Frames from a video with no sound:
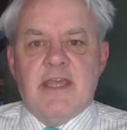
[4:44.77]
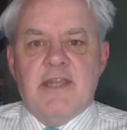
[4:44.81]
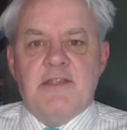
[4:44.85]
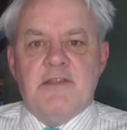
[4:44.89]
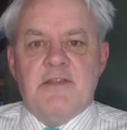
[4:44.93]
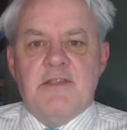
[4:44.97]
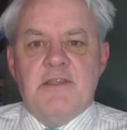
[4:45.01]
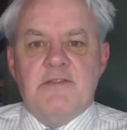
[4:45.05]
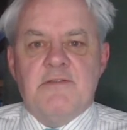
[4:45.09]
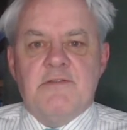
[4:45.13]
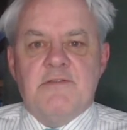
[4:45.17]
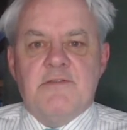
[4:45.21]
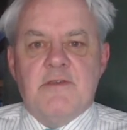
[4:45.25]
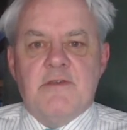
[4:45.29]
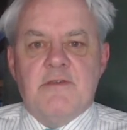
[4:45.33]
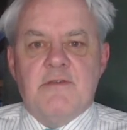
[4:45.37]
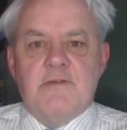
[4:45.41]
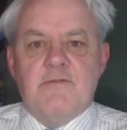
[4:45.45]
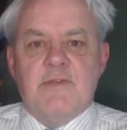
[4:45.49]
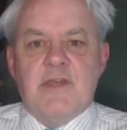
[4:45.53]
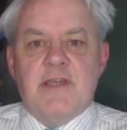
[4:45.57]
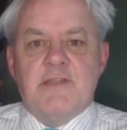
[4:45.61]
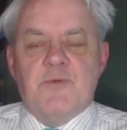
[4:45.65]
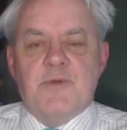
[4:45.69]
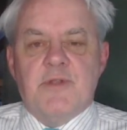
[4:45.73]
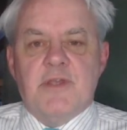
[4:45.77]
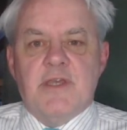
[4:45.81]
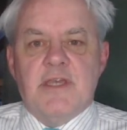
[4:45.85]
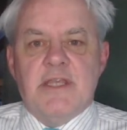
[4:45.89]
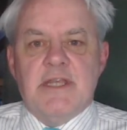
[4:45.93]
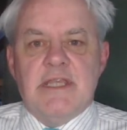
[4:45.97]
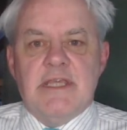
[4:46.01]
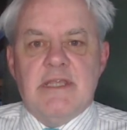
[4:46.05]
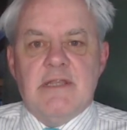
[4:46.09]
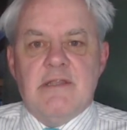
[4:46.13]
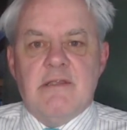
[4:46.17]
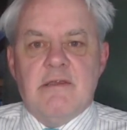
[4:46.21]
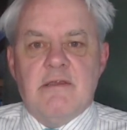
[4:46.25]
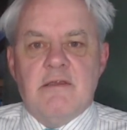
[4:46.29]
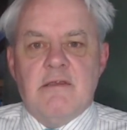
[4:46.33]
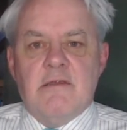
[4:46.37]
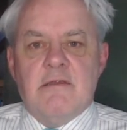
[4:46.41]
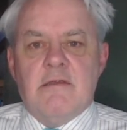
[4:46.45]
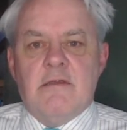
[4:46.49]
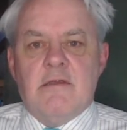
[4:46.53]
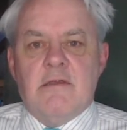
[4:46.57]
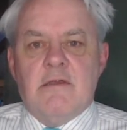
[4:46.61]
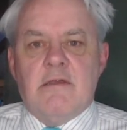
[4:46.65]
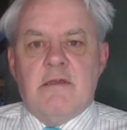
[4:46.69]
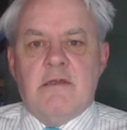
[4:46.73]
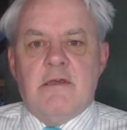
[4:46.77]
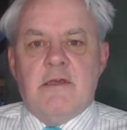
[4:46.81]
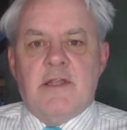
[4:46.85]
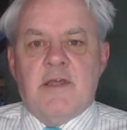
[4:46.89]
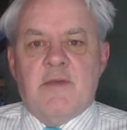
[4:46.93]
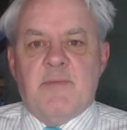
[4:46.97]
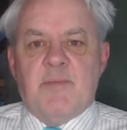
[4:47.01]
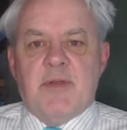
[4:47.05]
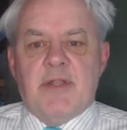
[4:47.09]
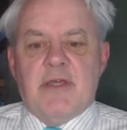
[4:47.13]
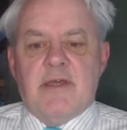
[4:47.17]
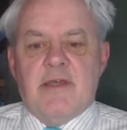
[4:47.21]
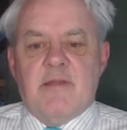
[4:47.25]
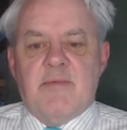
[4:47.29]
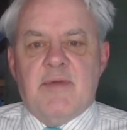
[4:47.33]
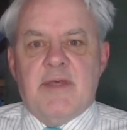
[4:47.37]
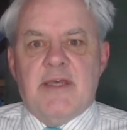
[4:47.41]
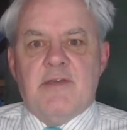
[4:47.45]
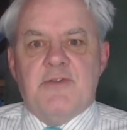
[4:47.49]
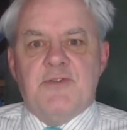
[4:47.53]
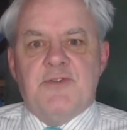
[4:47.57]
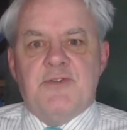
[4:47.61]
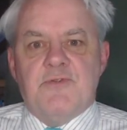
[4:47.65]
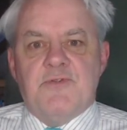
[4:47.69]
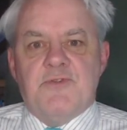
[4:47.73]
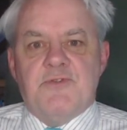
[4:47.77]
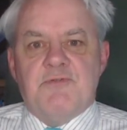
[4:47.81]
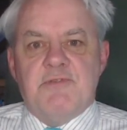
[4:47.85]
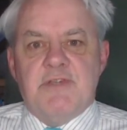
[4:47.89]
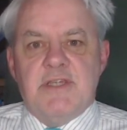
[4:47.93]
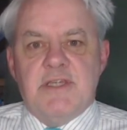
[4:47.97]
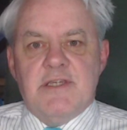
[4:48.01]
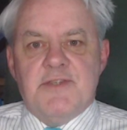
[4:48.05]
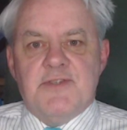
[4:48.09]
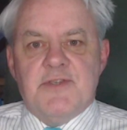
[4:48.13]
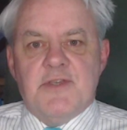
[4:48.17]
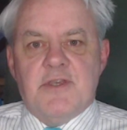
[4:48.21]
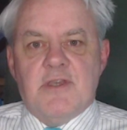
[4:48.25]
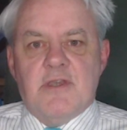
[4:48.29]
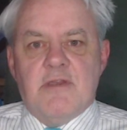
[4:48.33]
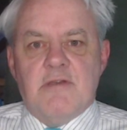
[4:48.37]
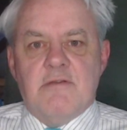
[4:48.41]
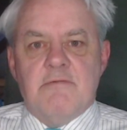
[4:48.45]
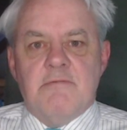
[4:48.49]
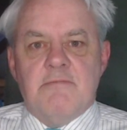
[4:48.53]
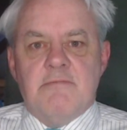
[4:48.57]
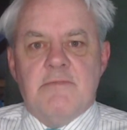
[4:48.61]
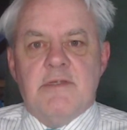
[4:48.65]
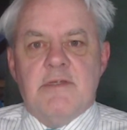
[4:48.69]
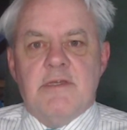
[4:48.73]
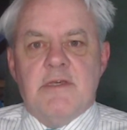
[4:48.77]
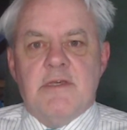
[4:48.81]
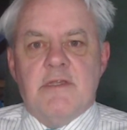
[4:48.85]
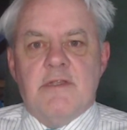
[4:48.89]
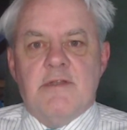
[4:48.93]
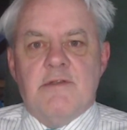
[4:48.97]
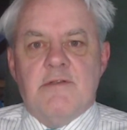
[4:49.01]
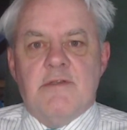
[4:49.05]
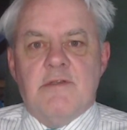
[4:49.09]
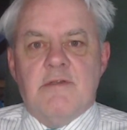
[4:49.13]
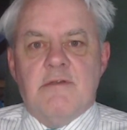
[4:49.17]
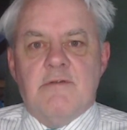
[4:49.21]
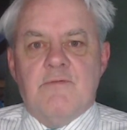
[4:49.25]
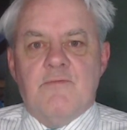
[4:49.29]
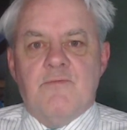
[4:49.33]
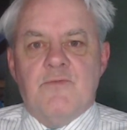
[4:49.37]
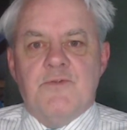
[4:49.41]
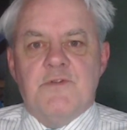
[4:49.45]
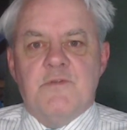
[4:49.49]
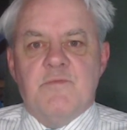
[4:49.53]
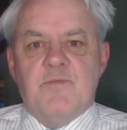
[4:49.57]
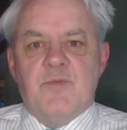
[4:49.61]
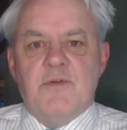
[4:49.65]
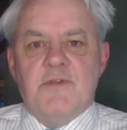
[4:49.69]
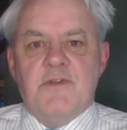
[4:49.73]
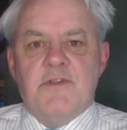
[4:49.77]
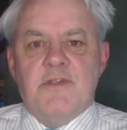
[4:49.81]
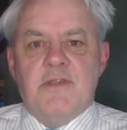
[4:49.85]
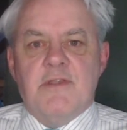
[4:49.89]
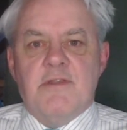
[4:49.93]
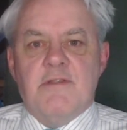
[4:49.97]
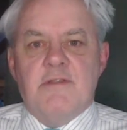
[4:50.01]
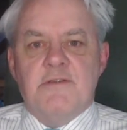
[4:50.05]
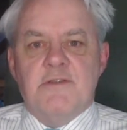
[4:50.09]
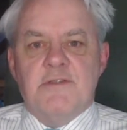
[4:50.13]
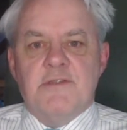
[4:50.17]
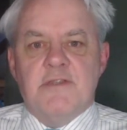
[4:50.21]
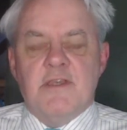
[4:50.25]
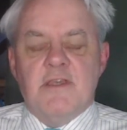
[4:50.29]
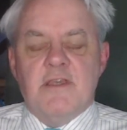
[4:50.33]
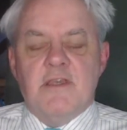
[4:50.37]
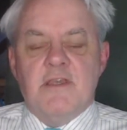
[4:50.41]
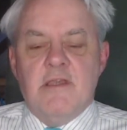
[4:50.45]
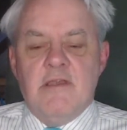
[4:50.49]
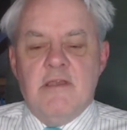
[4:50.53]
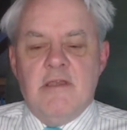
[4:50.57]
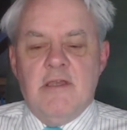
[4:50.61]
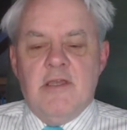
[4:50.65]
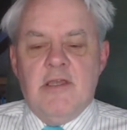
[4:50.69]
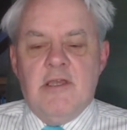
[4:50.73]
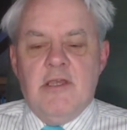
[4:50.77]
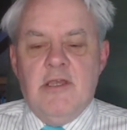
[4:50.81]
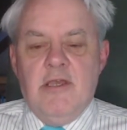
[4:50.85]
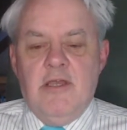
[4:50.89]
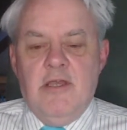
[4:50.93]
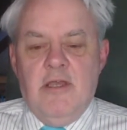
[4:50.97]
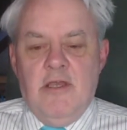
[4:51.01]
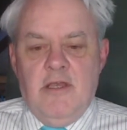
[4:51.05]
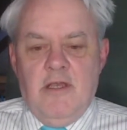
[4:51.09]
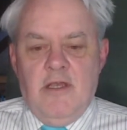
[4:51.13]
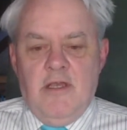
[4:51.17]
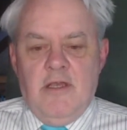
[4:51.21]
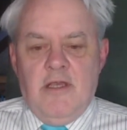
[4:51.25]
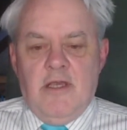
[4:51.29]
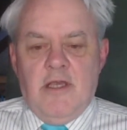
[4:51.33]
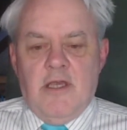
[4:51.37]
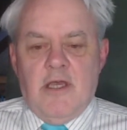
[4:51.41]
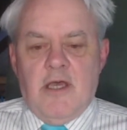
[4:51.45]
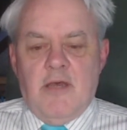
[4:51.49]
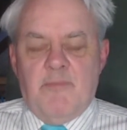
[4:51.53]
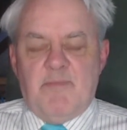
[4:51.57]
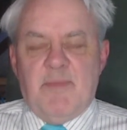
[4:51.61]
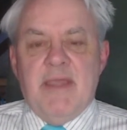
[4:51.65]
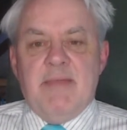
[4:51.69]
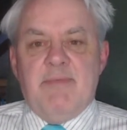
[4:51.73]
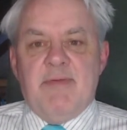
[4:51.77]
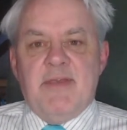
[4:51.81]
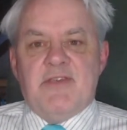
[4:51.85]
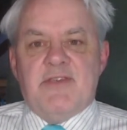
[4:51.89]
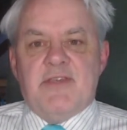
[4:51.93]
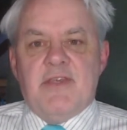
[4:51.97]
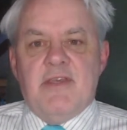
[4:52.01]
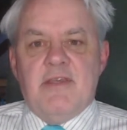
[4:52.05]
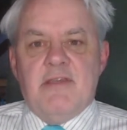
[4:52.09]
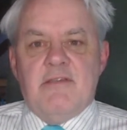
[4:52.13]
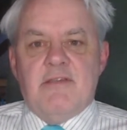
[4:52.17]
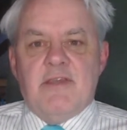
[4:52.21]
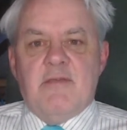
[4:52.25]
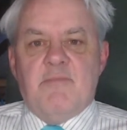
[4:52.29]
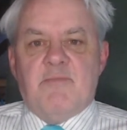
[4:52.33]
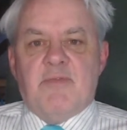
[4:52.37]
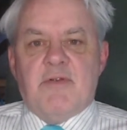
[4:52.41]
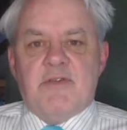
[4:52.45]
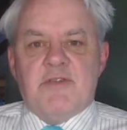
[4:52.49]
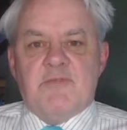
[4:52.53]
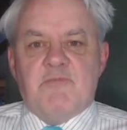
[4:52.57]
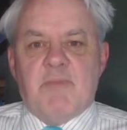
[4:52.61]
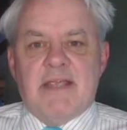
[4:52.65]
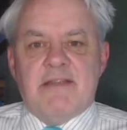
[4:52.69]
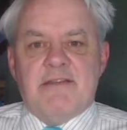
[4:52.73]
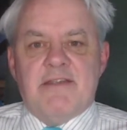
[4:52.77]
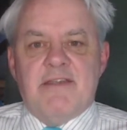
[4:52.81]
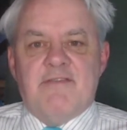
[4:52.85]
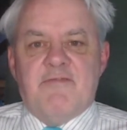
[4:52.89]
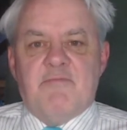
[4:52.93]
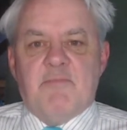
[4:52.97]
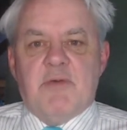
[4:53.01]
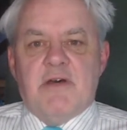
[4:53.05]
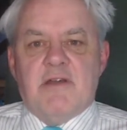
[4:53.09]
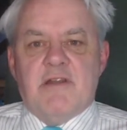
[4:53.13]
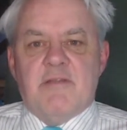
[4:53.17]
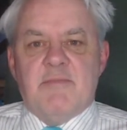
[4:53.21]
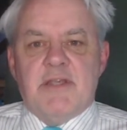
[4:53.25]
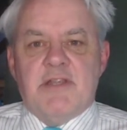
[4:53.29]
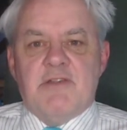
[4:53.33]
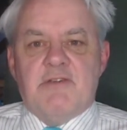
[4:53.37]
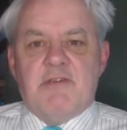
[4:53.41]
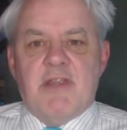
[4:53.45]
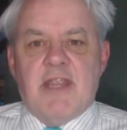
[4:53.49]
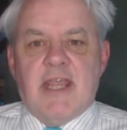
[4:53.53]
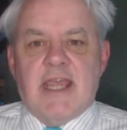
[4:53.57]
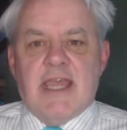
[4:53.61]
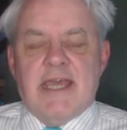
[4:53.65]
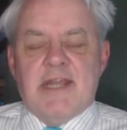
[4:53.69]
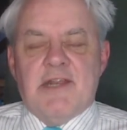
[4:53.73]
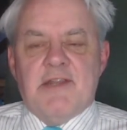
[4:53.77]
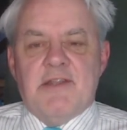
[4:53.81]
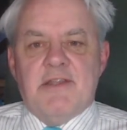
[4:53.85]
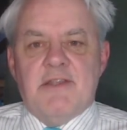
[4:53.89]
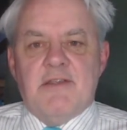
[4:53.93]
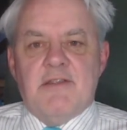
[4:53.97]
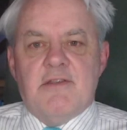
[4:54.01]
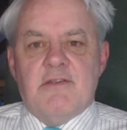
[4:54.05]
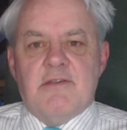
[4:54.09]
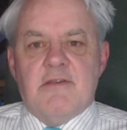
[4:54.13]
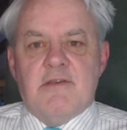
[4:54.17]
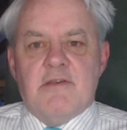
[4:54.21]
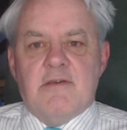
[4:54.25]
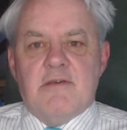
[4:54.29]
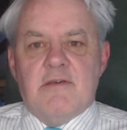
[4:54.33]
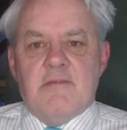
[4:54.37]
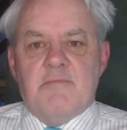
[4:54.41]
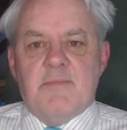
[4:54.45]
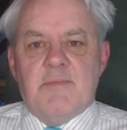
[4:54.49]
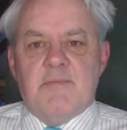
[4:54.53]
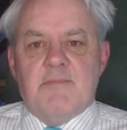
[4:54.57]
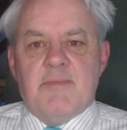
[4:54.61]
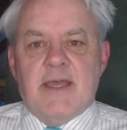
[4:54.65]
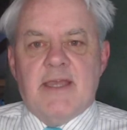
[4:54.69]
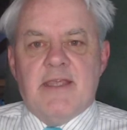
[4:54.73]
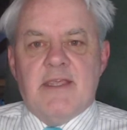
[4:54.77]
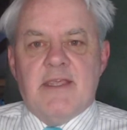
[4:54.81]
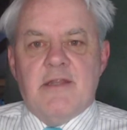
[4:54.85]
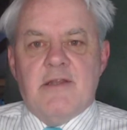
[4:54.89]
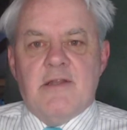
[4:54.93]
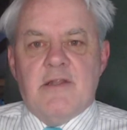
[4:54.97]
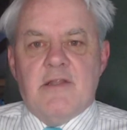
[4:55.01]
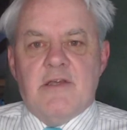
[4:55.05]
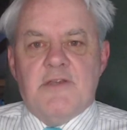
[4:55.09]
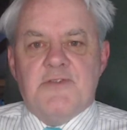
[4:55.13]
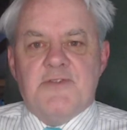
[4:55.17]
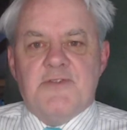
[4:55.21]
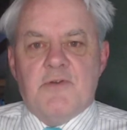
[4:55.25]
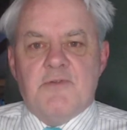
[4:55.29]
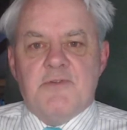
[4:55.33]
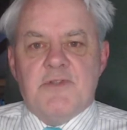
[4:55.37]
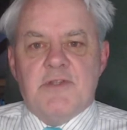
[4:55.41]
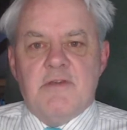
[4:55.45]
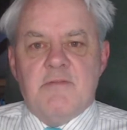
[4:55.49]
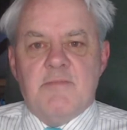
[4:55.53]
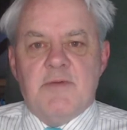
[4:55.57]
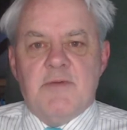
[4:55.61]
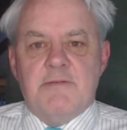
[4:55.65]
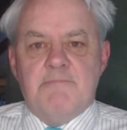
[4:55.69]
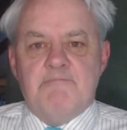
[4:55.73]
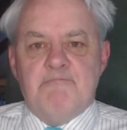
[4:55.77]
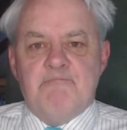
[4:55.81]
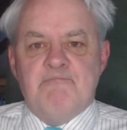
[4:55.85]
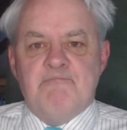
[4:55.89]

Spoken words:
So that's what I did. And I applied about 2 or 3 years ago and was appointed as the PPC, the prospective parliamentary candidate, back in last October.